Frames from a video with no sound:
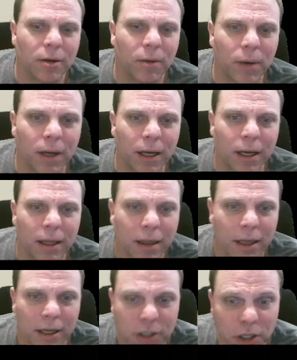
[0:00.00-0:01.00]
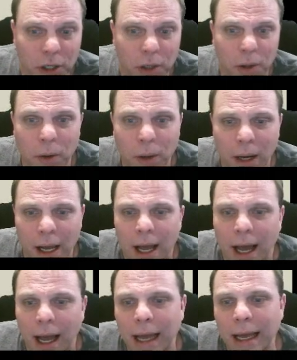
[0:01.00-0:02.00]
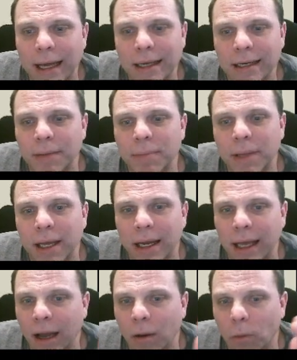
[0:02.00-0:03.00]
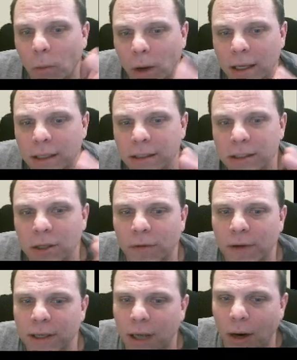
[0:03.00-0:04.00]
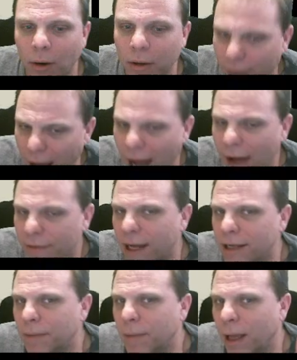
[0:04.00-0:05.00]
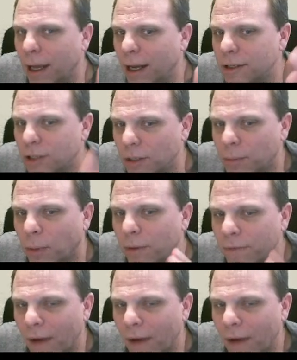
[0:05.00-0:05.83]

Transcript: with 2, I end up getting 1. So if I start with 5, I end up getting 2.5.